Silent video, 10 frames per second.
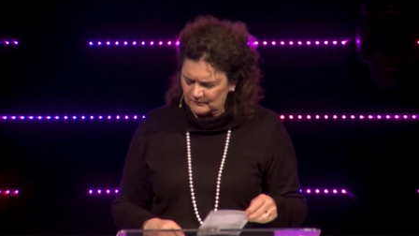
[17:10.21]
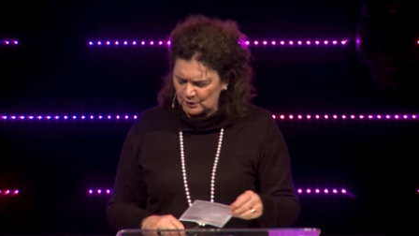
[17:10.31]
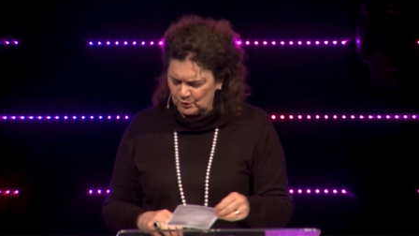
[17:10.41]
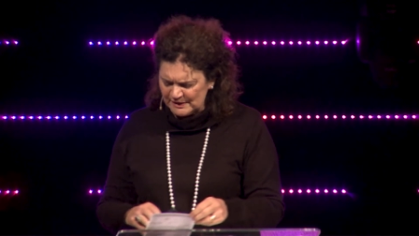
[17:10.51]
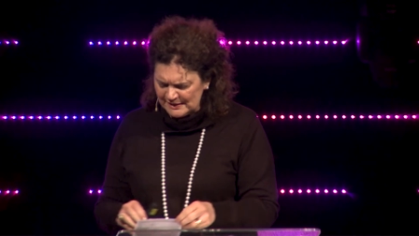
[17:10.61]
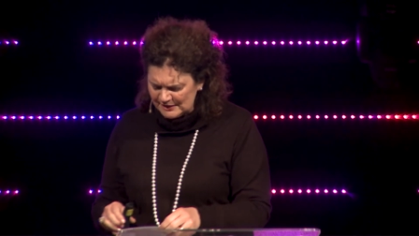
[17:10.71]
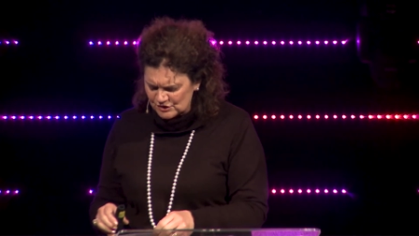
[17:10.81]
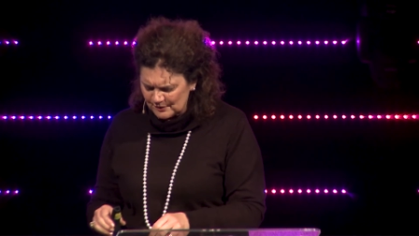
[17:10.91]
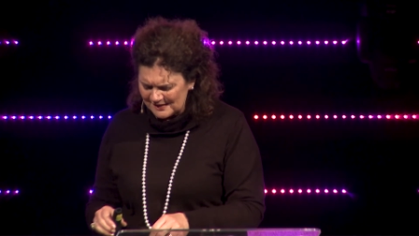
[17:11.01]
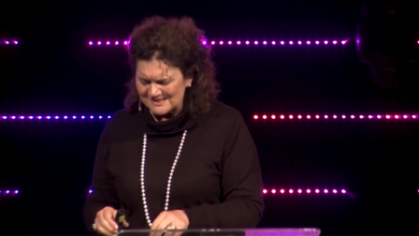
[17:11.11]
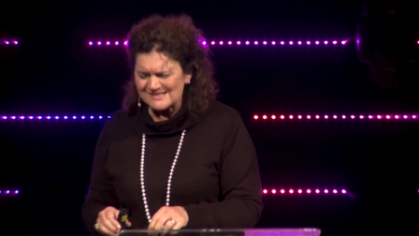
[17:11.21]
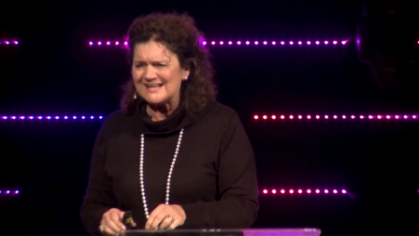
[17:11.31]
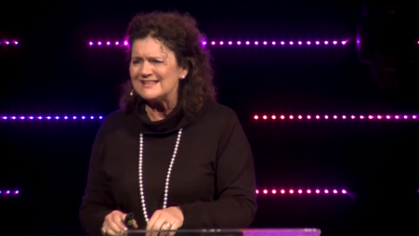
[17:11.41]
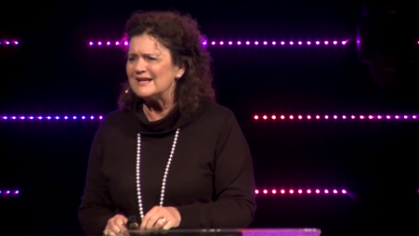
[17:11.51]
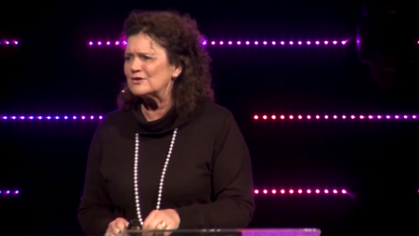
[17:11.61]
We need to
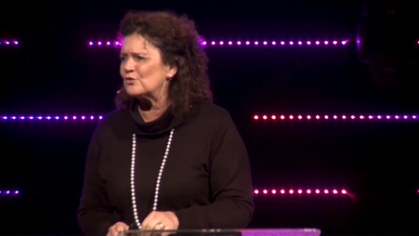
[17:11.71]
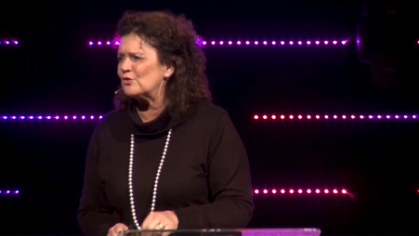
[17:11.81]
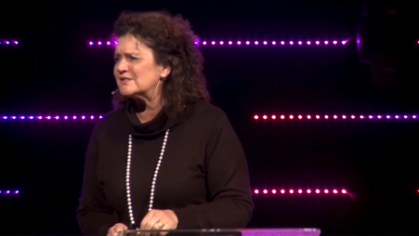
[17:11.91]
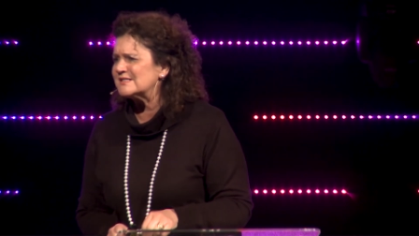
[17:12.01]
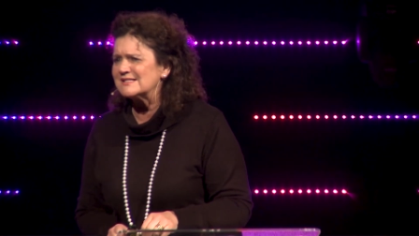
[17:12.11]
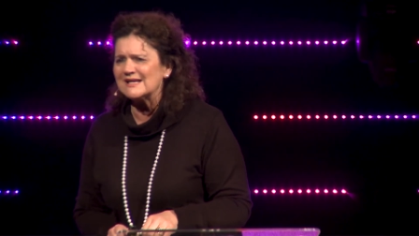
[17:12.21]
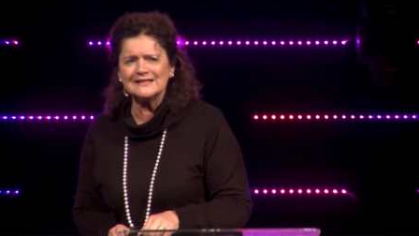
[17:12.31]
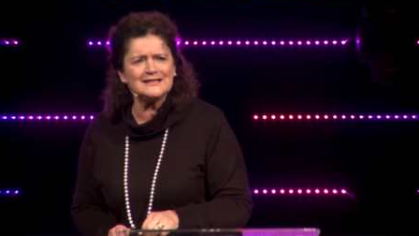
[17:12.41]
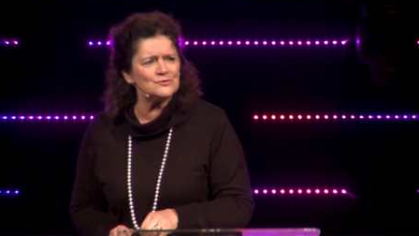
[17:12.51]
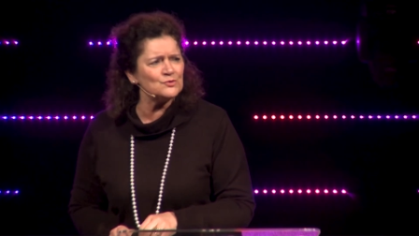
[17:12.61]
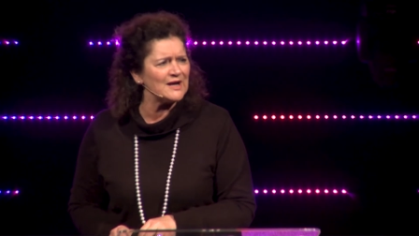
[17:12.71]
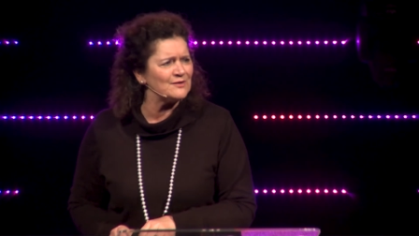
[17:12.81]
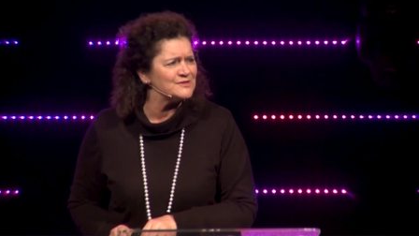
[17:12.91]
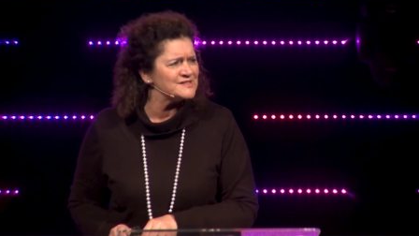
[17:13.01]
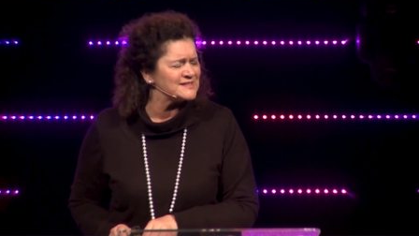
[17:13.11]
understand that cross is our legal
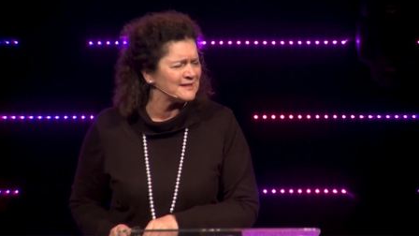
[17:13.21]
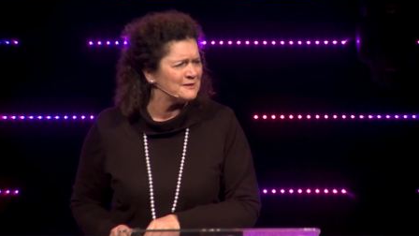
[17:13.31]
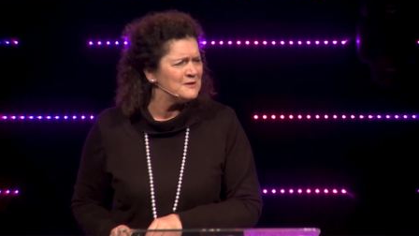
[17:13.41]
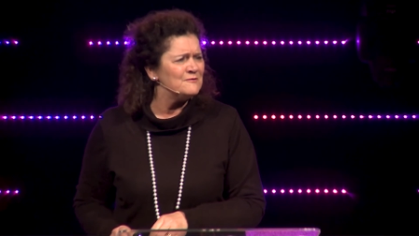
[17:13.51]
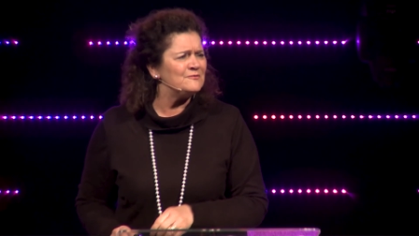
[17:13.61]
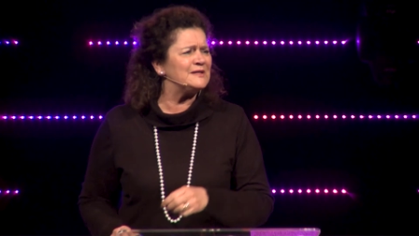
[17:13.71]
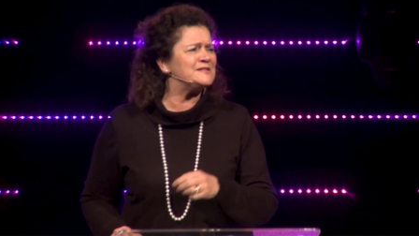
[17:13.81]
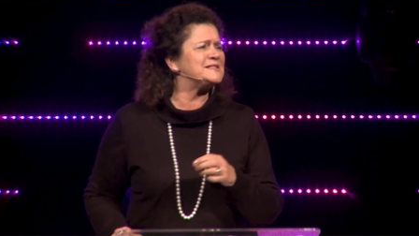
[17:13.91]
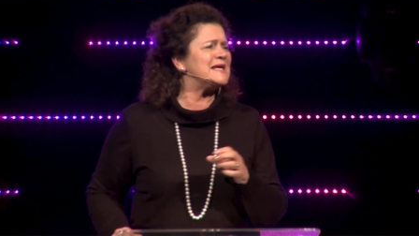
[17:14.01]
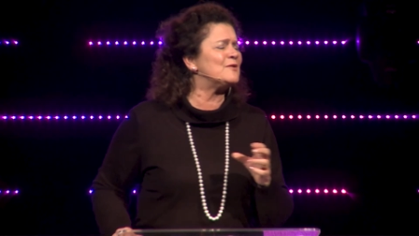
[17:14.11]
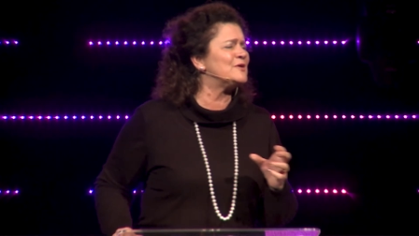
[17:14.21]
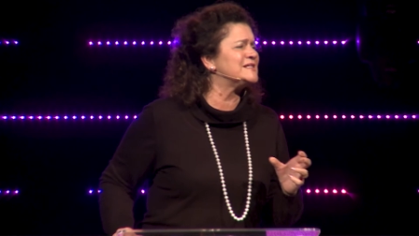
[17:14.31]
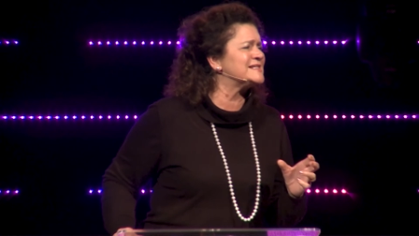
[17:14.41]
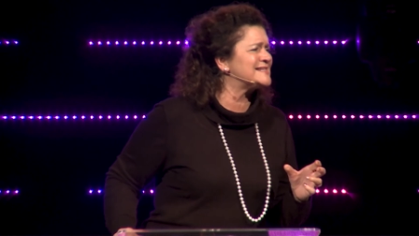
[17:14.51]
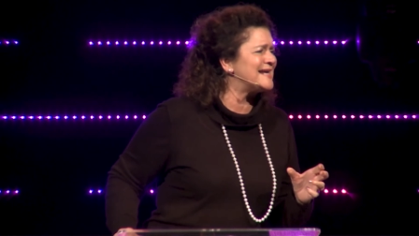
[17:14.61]
currency. But daring
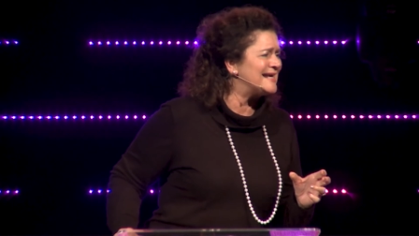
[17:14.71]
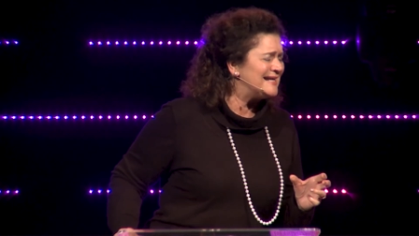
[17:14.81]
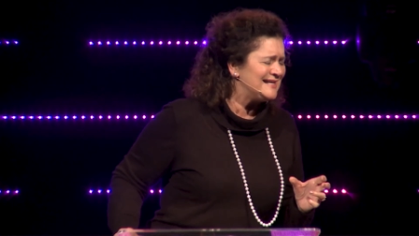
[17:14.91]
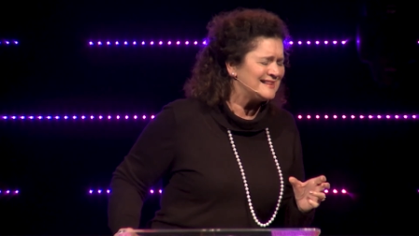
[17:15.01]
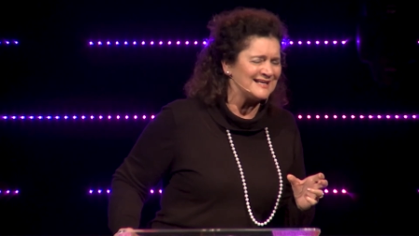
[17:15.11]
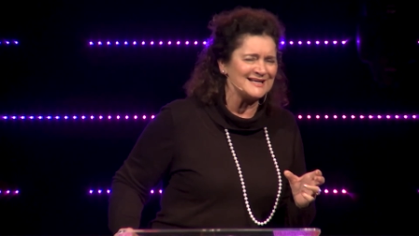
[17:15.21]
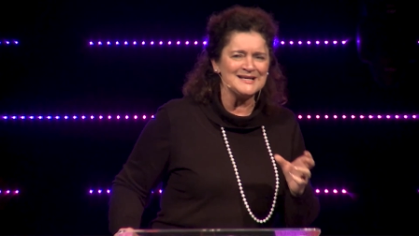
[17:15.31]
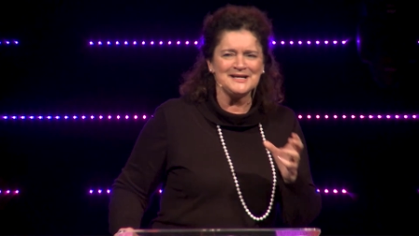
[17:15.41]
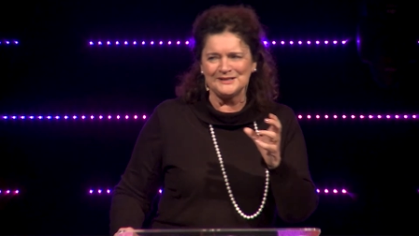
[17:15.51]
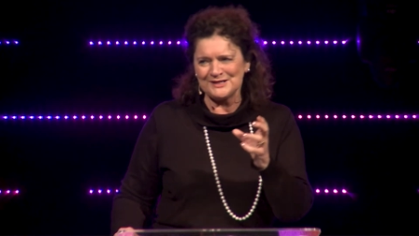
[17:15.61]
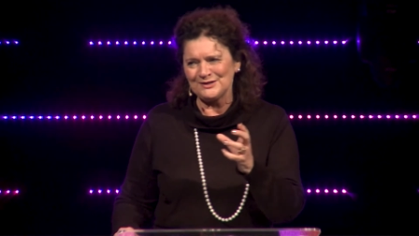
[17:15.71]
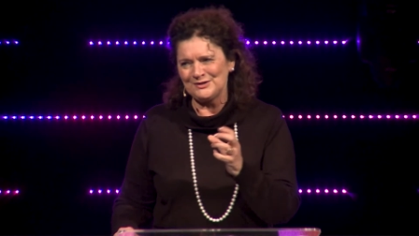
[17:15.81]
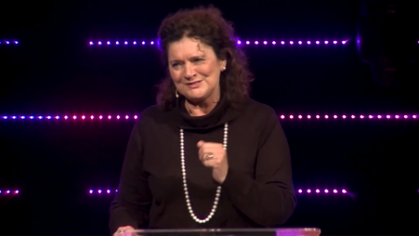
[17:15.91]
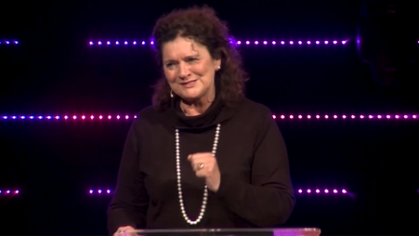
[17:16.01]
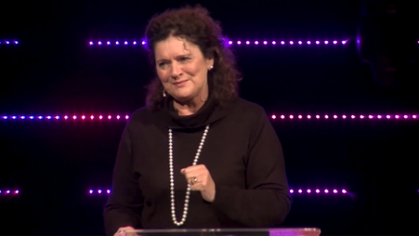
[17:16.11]
to say anything, let
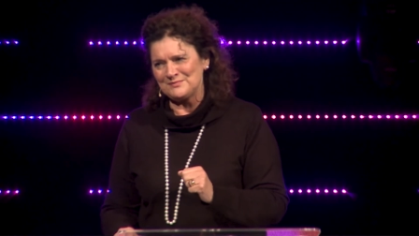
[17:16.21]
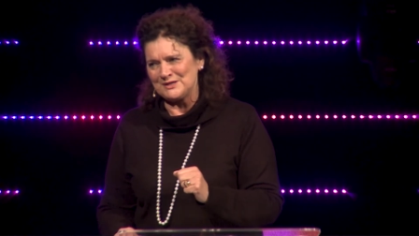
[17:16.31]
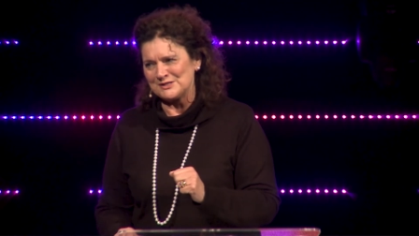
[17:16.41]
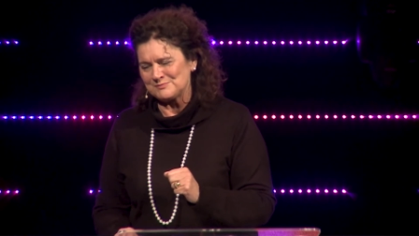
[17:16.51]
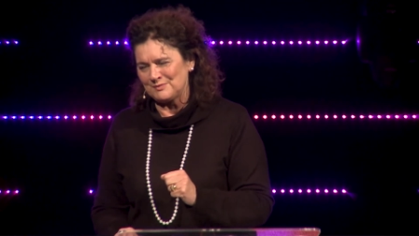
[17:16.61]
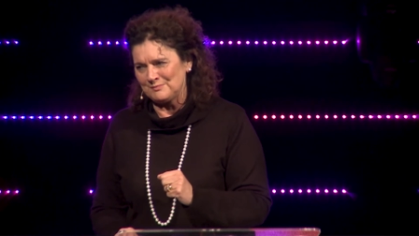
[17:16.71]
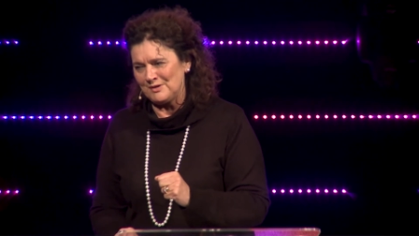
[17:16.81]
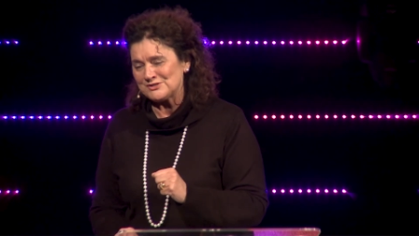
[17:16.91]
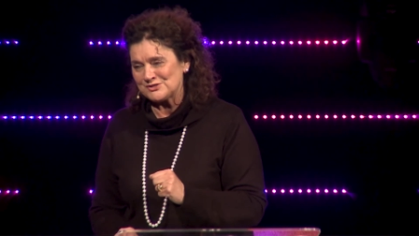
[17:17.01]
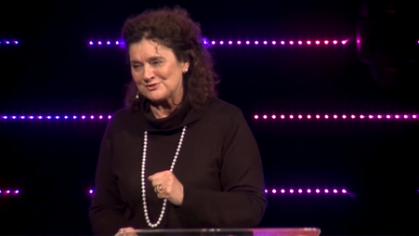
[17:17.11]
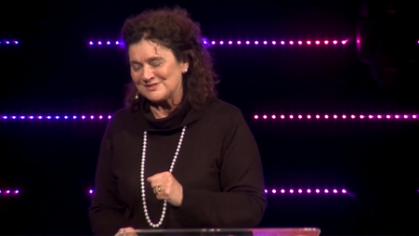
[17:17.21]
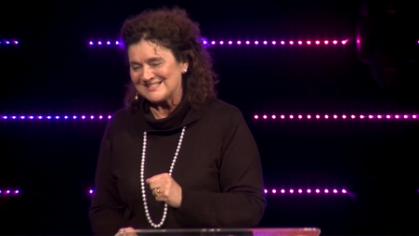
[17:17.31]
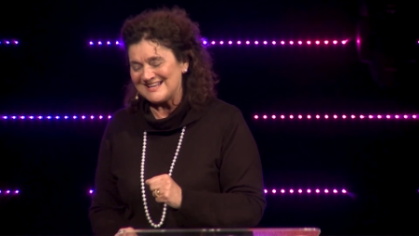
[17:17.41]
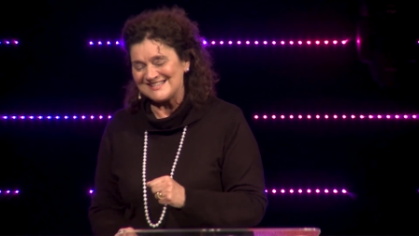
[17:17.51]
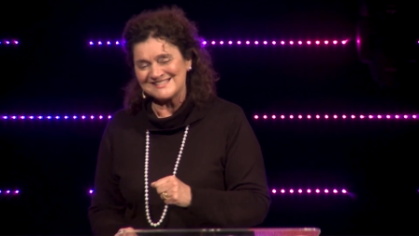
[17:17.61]
alone something as preposterous
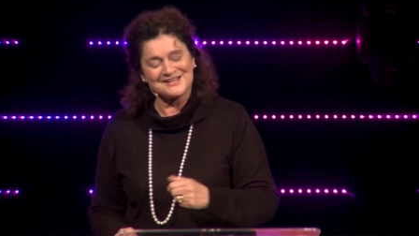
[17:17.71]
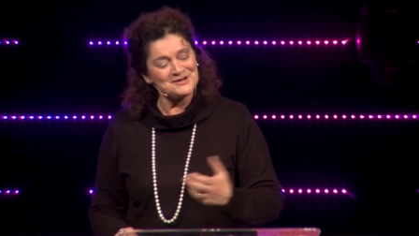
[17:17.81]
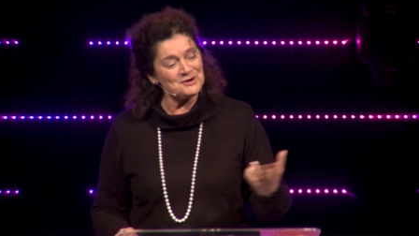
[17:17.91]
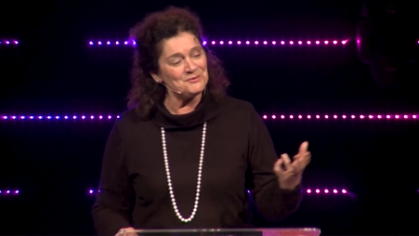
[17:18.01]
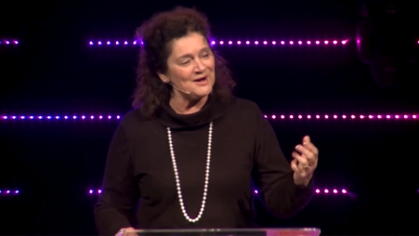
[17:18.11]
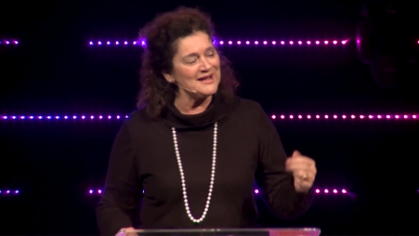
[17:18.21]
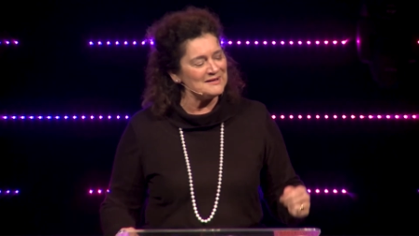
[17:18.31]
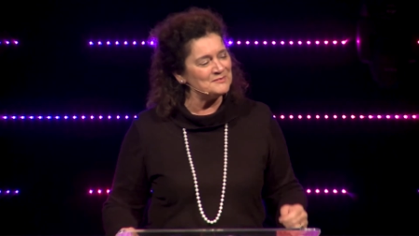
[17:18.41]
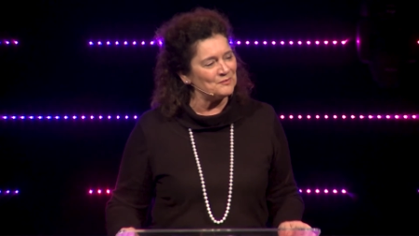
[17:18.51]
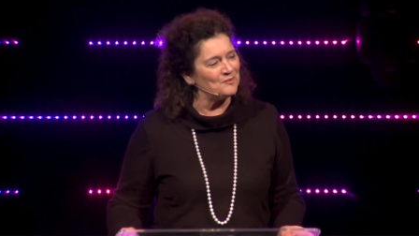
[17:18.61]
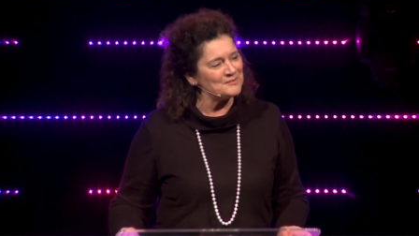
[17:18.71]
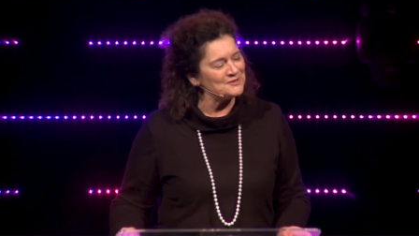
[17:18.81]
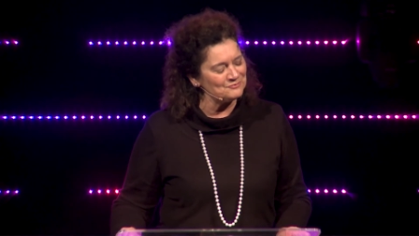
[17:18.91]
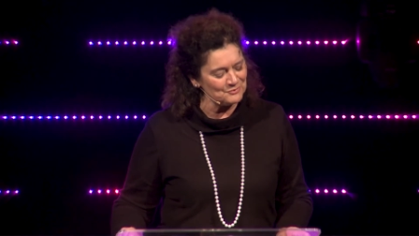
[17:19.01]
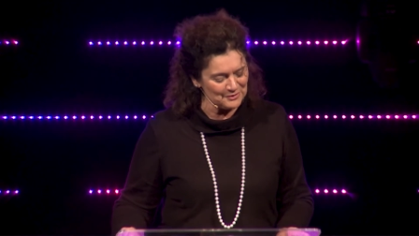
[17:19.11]
as, oh, I am a woman
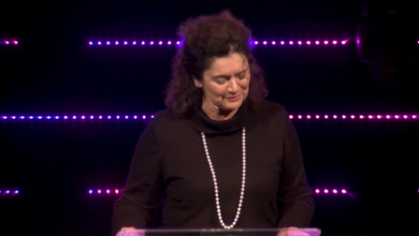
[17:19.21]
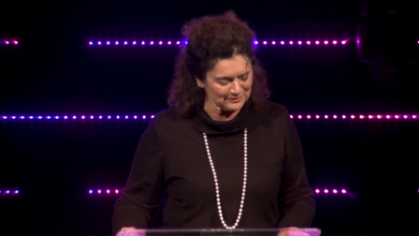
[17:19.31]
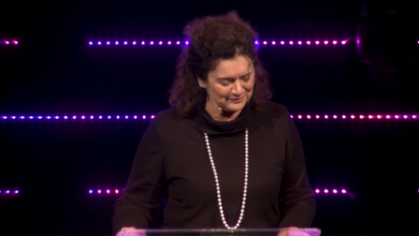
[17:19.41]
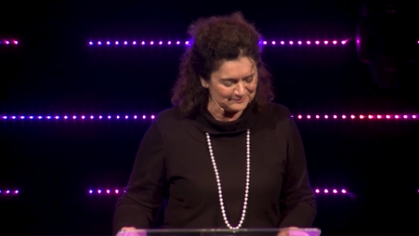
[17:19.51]
of worth.